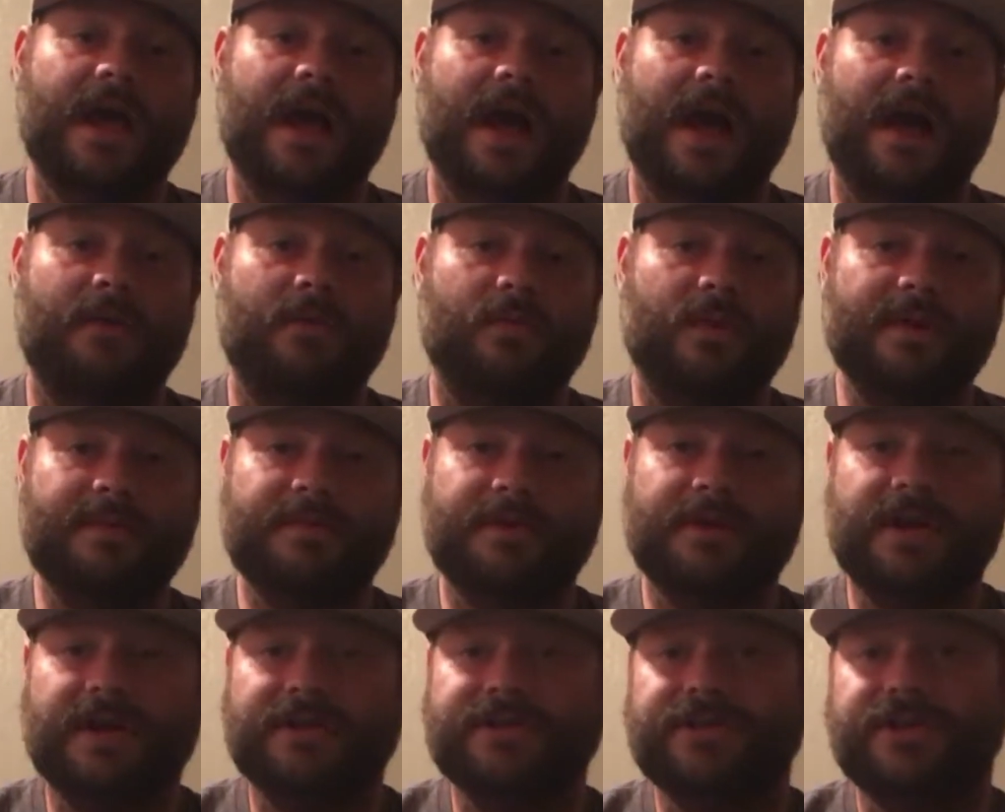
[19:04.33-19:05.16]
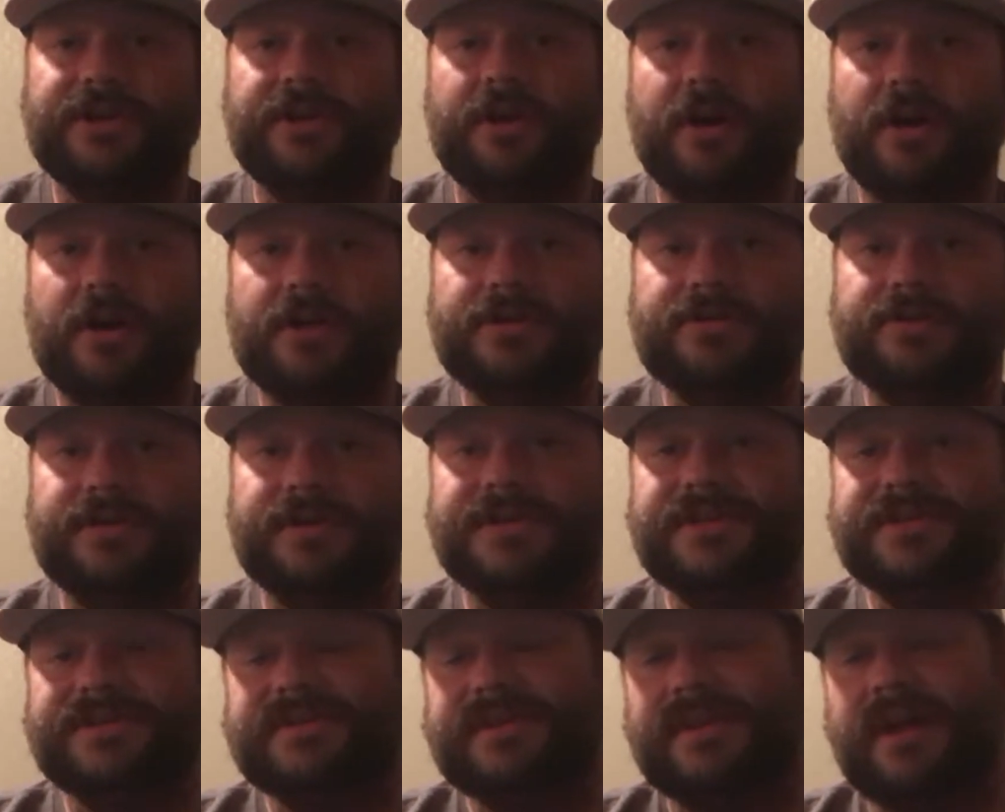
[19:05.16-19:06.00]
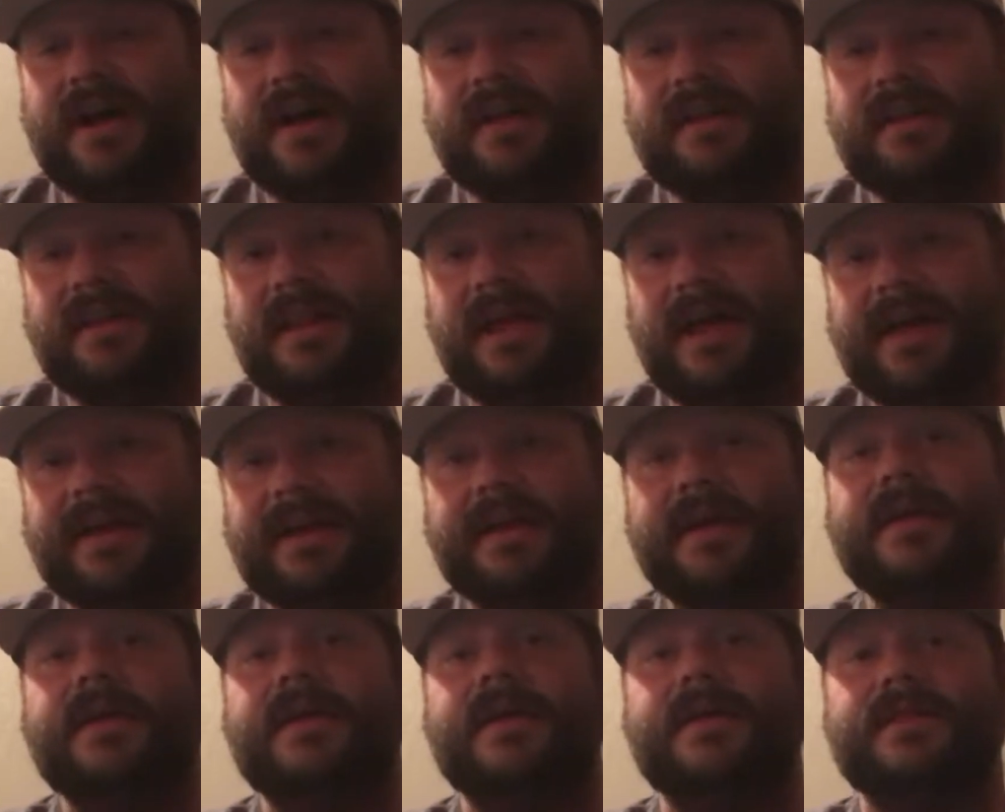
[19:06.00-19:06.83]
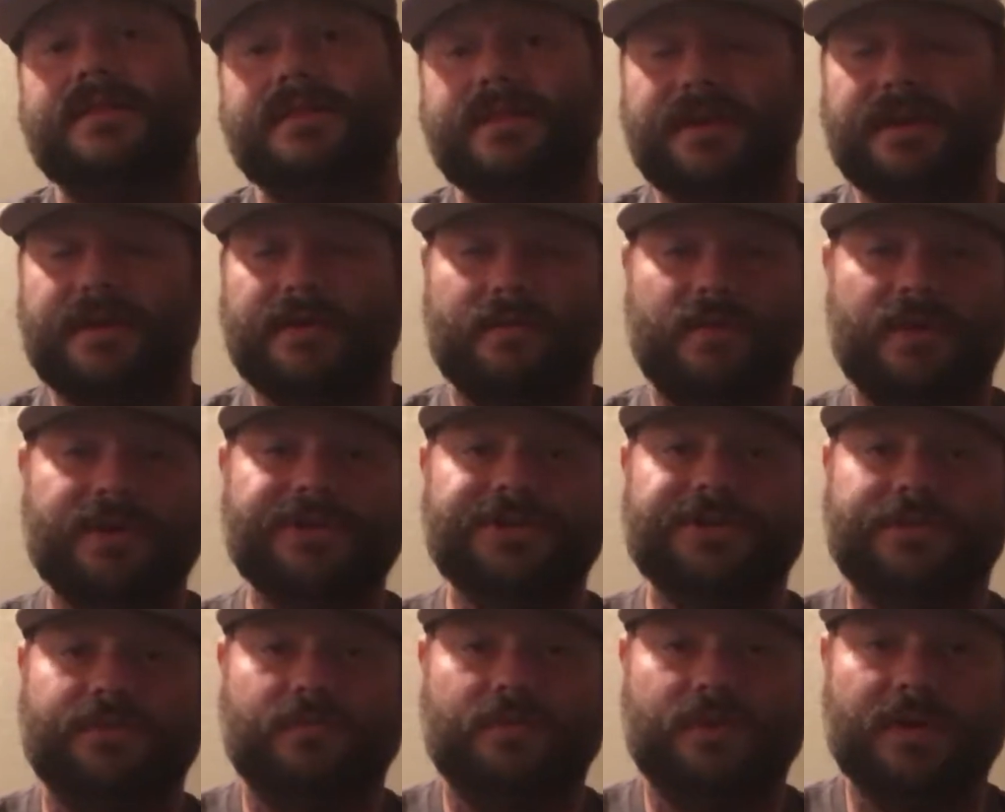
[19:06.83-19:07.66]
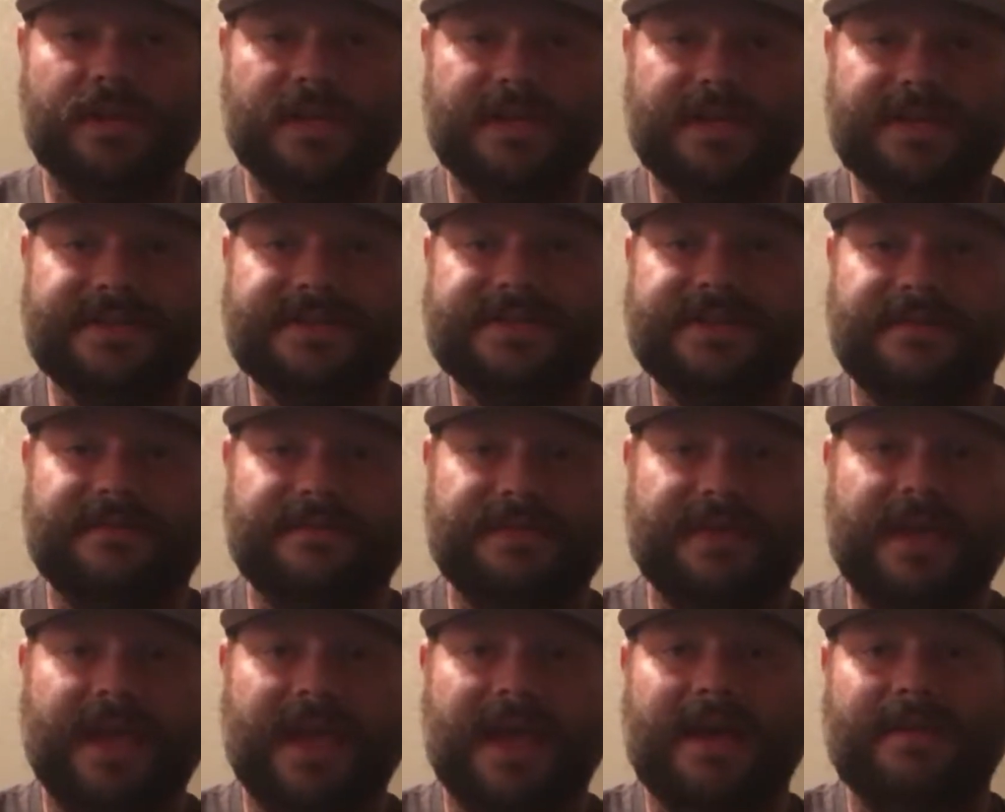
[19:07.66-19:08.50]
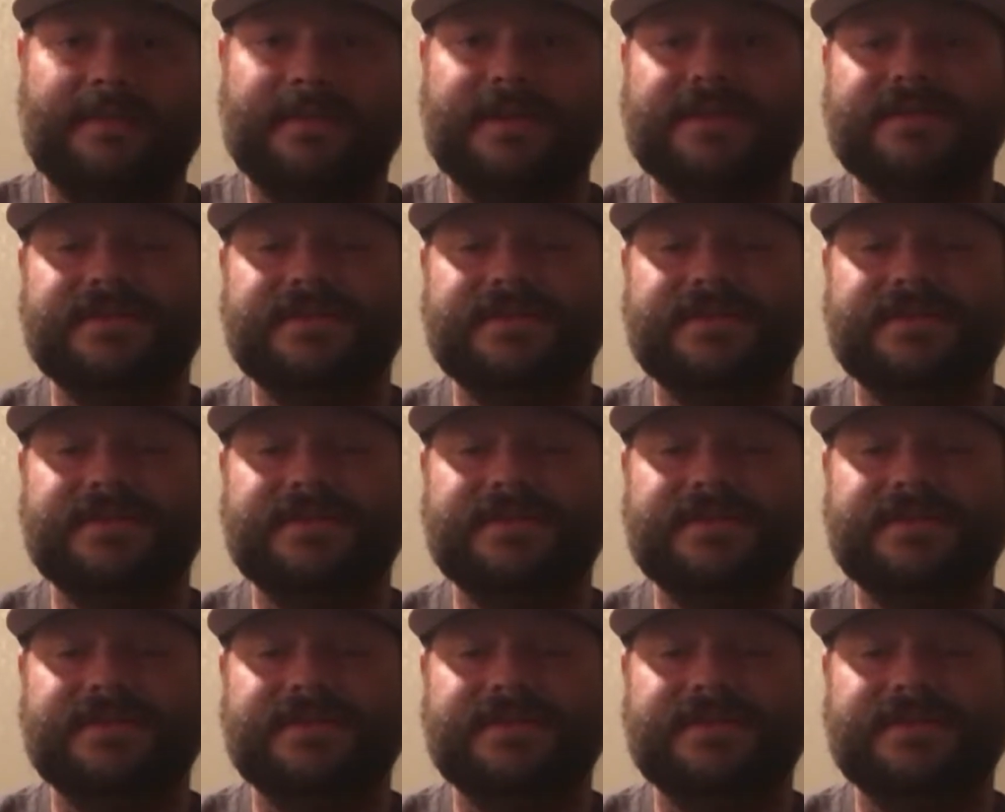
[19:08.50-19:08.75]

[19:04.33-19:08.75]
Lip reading: A reproduction cartridge is not like the original release of the game.